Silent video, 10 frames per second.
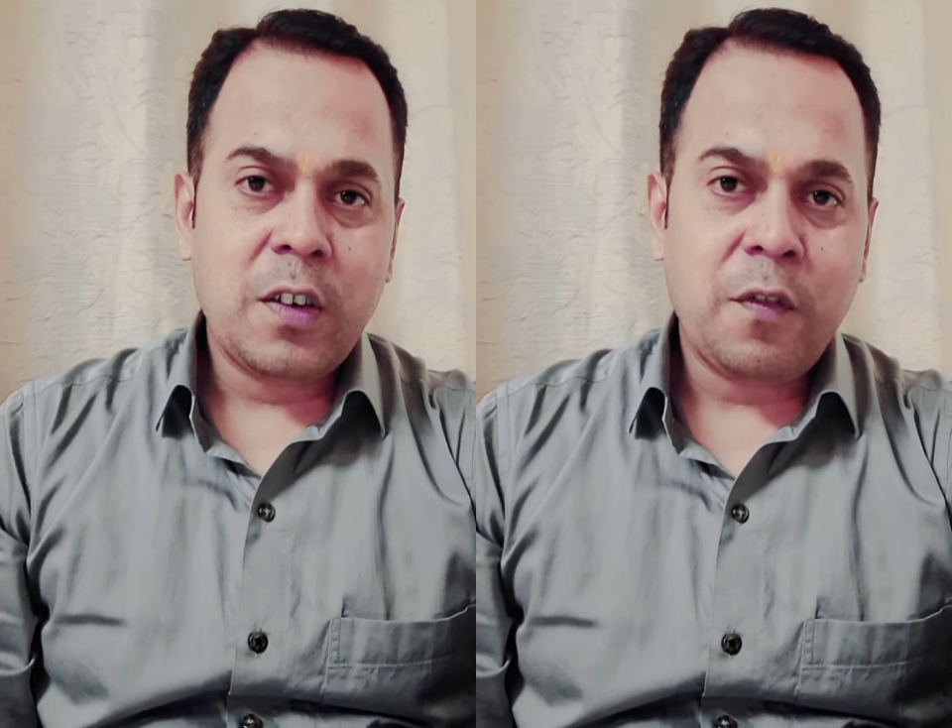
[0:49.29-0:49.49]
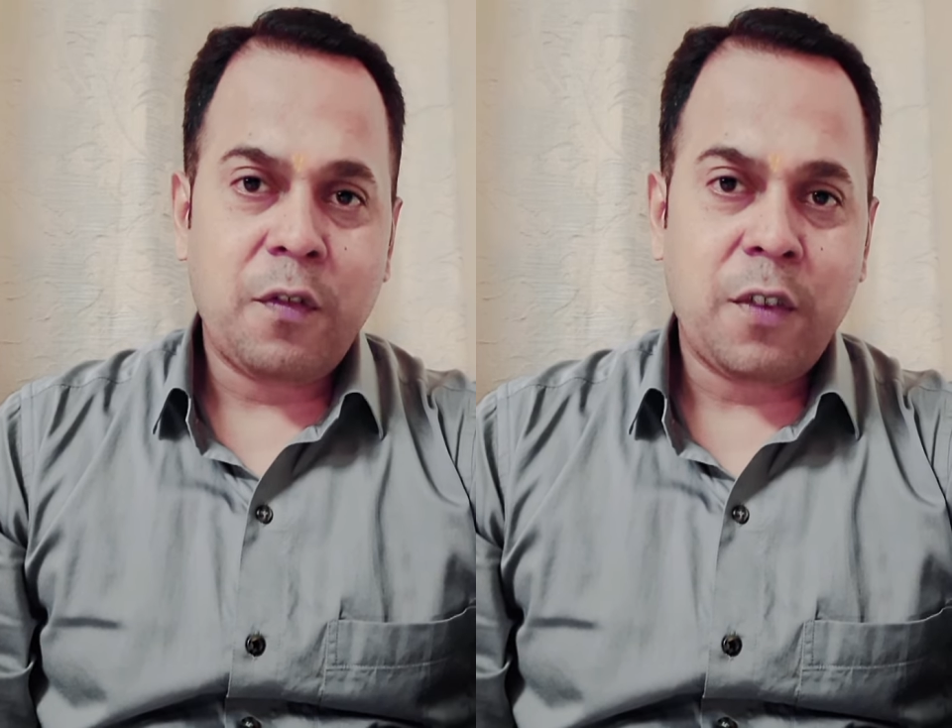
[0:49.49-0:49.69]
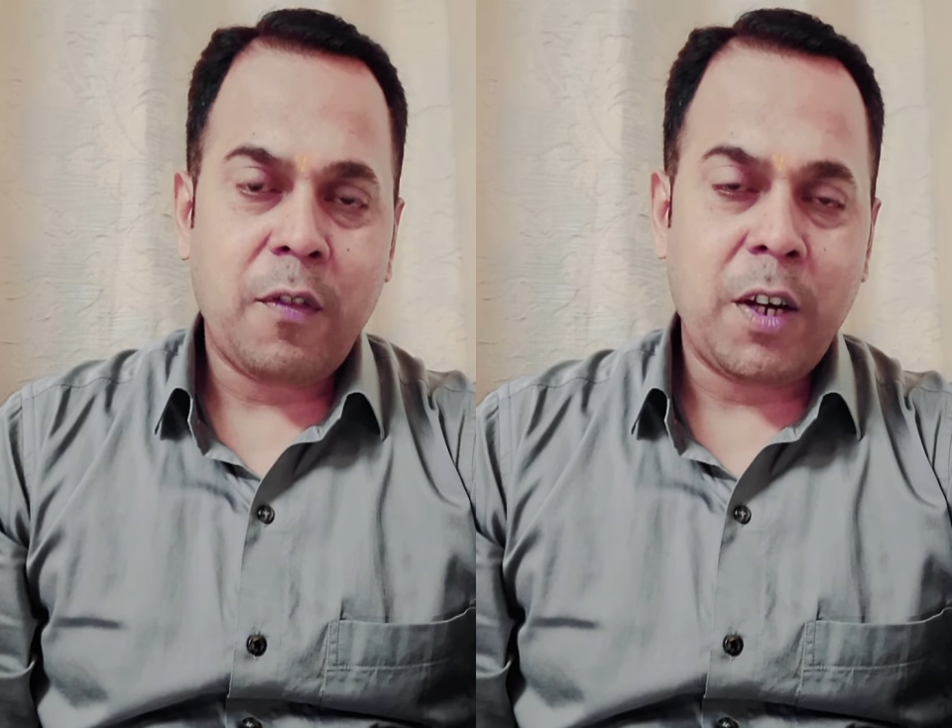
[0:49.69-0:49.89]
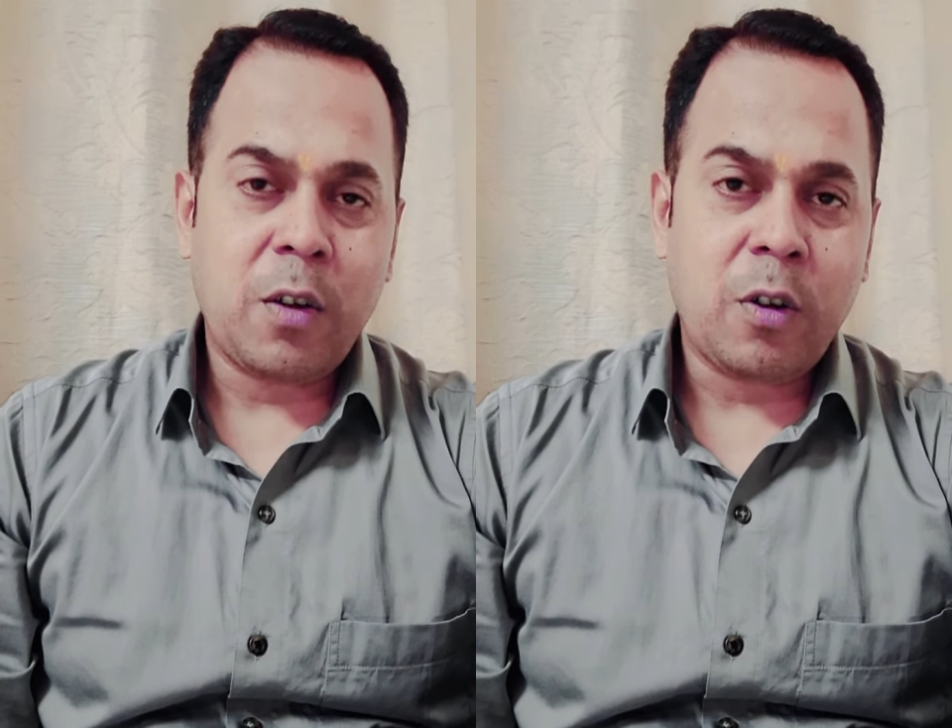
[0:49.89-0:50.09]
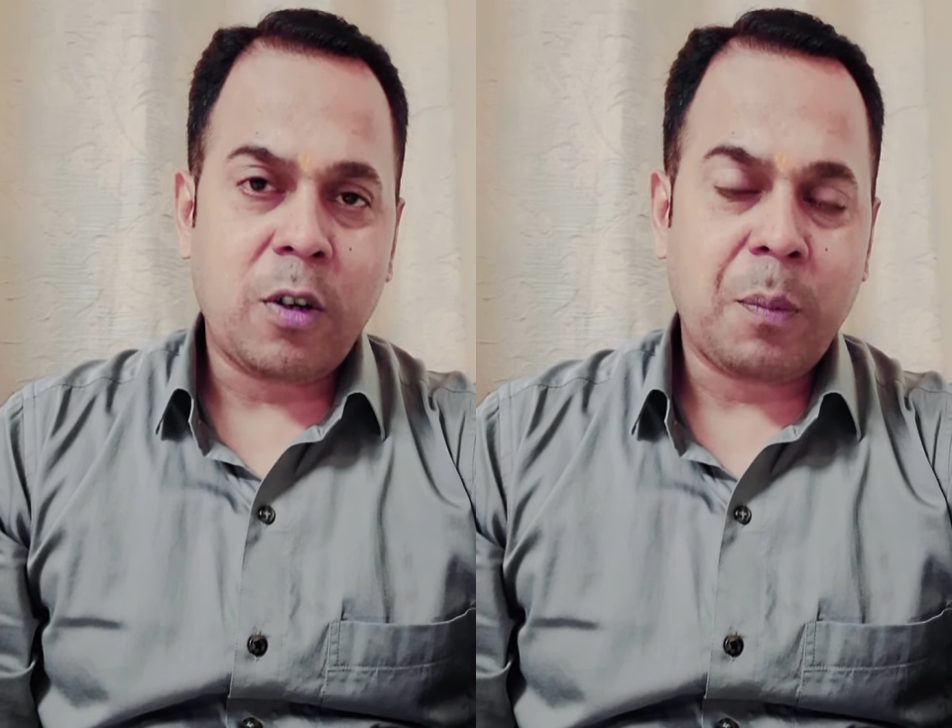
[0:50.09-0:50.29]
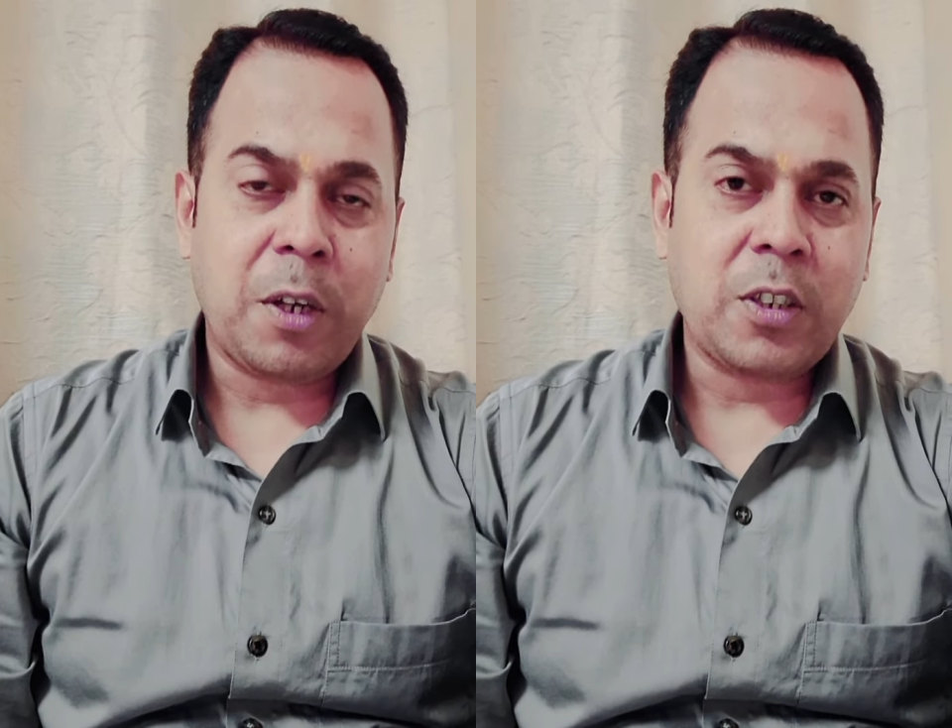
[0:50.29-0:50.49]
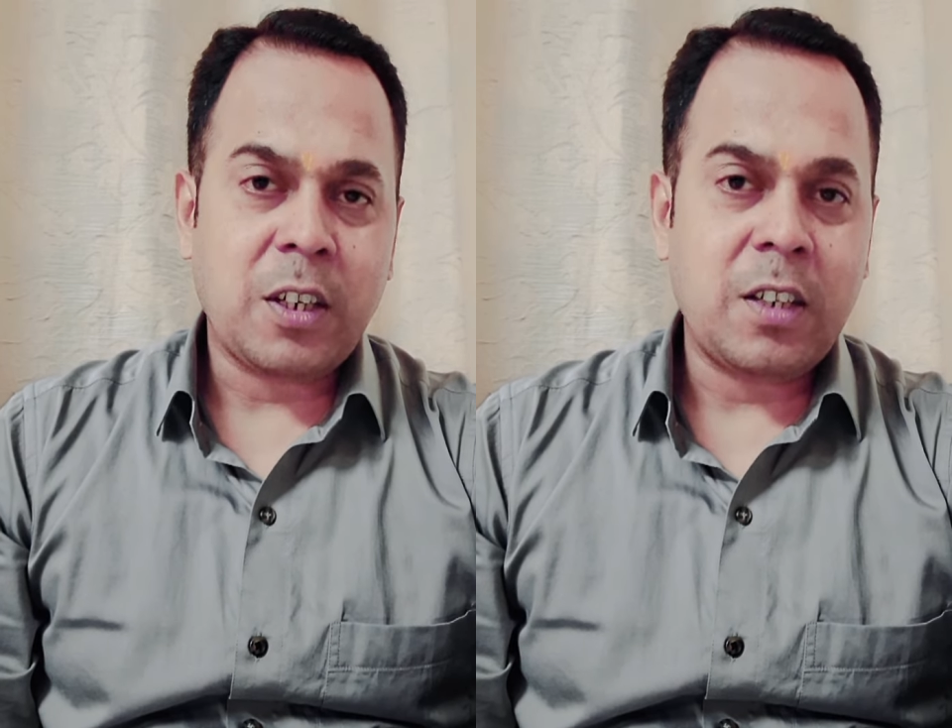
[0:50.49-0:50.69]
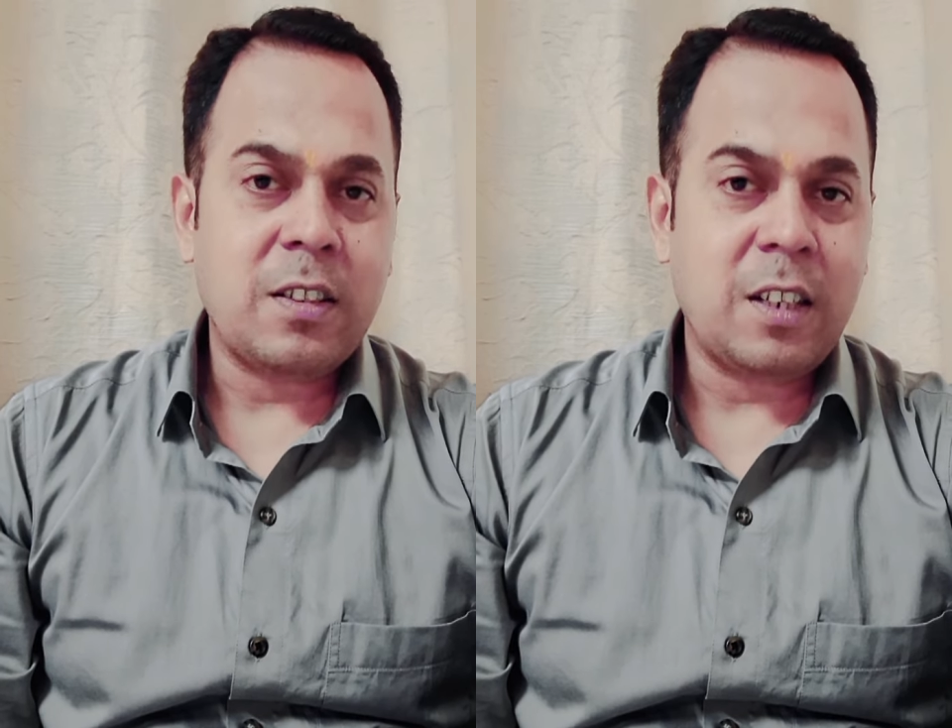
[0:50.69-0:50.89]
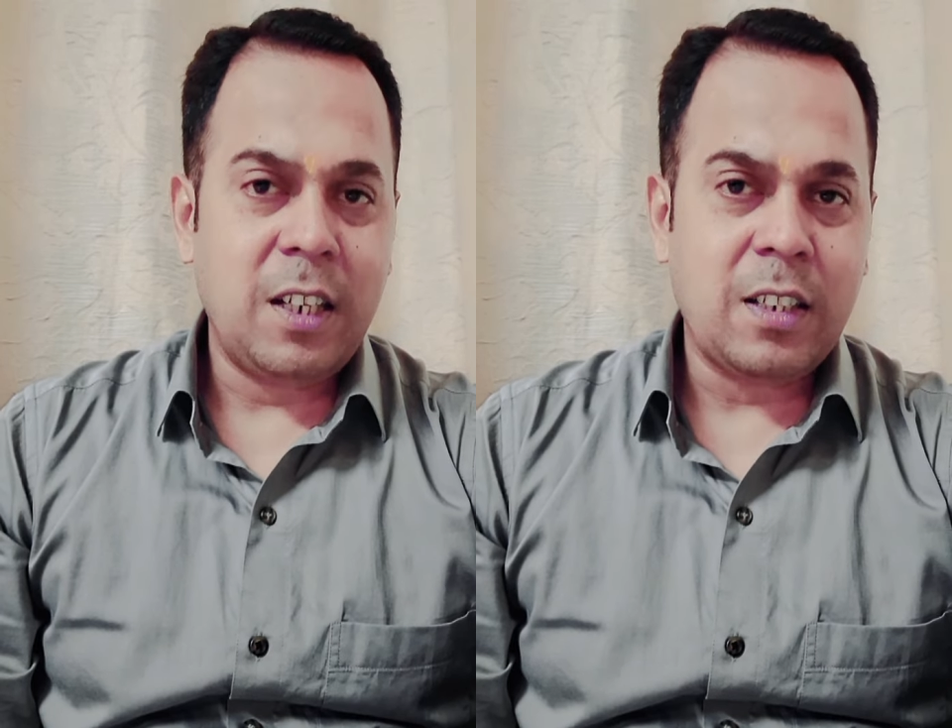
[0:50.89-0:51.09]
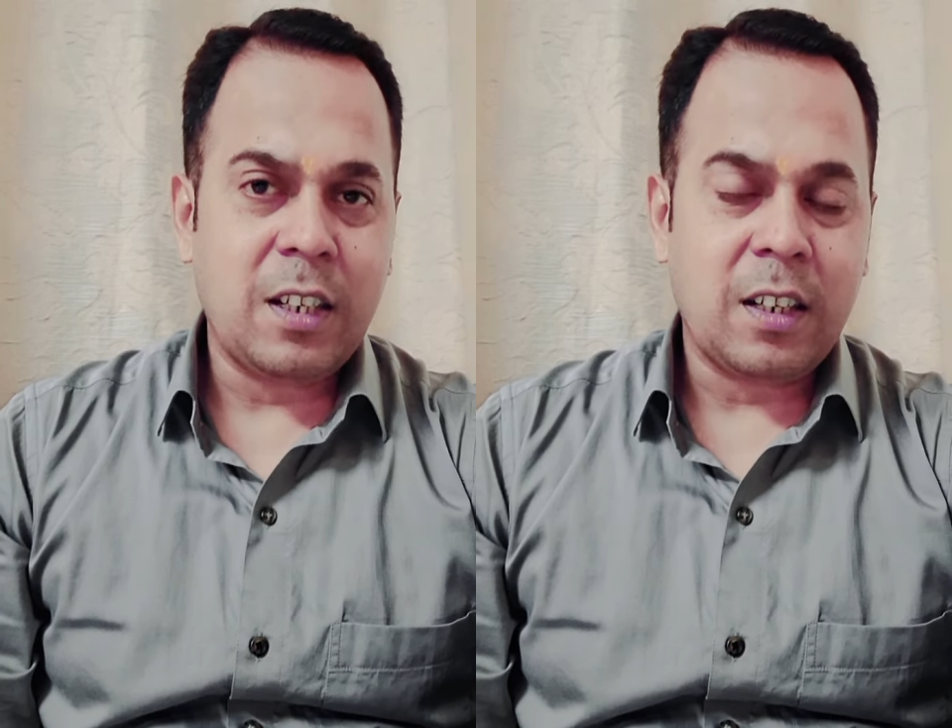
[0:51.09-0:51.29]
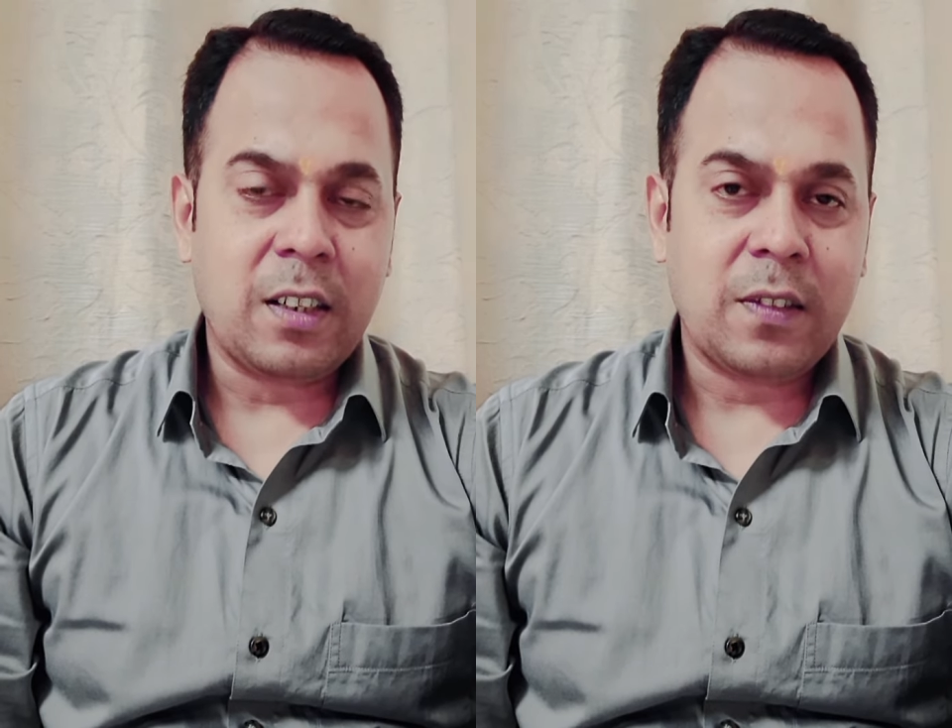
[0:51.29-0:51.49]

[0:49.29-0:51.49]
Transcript: favorite occupation is eating.